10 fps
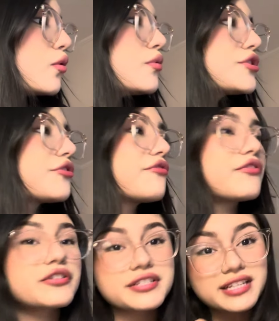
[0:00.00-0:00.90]
was your
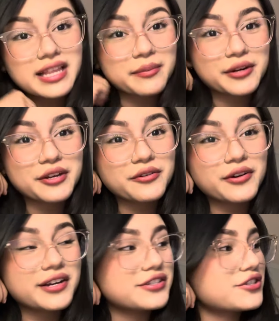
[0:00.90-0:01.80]
first celebrity
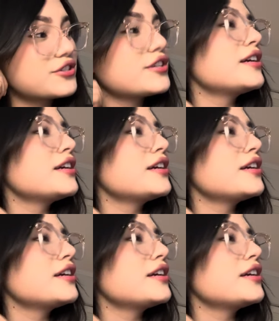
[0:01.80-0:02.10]
crush?